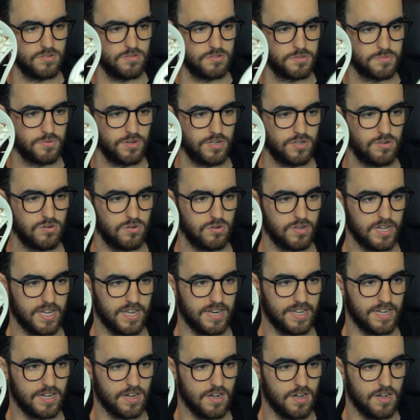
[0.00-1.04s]
So it was pretty cool
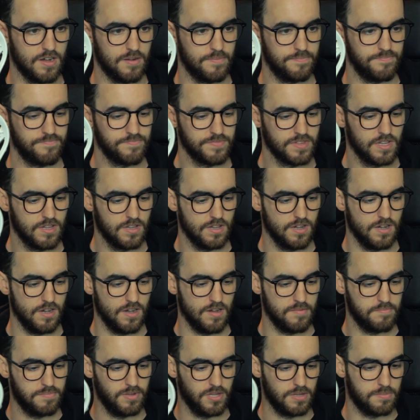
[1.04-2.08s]
getting
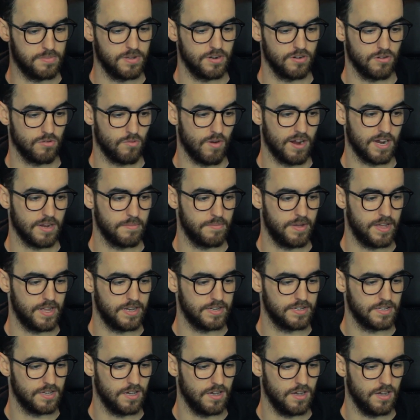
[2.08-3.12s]
Billy Bitter to
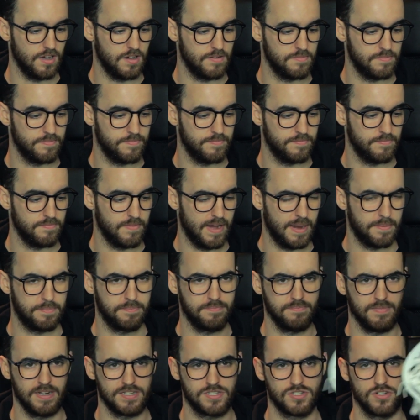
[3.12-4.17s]
recommend
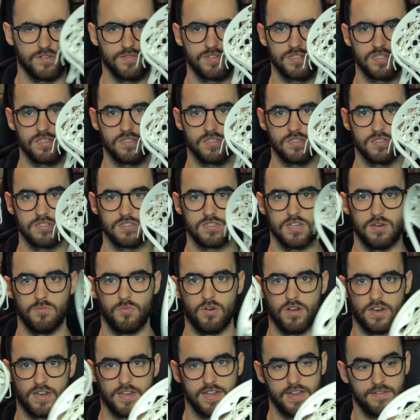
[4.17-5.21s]
my services to
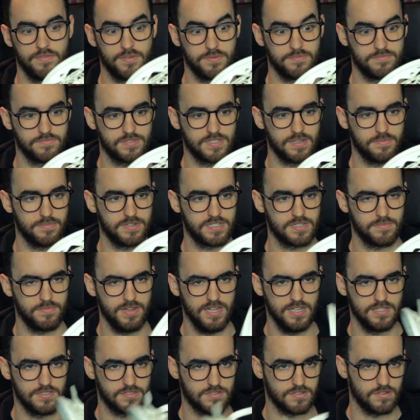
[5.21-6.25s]
someone and have them send me some
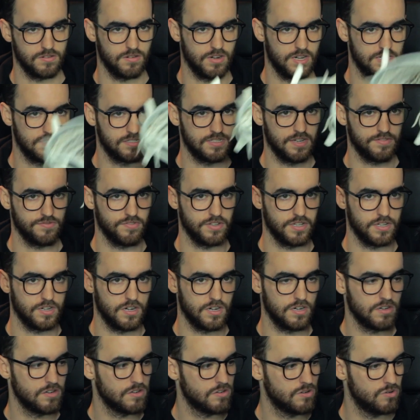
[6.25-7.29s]
heads. So definitely
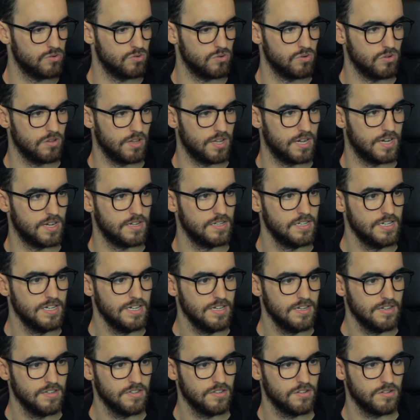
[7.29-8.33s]
a cool
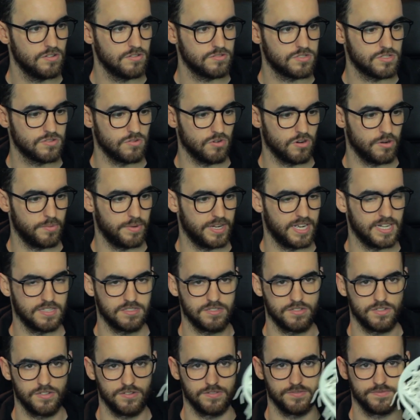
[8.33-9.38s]
little story we got
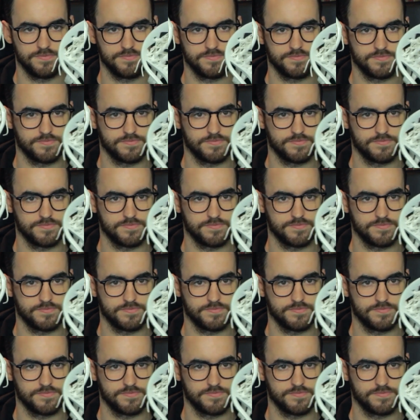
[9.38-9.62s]
to do.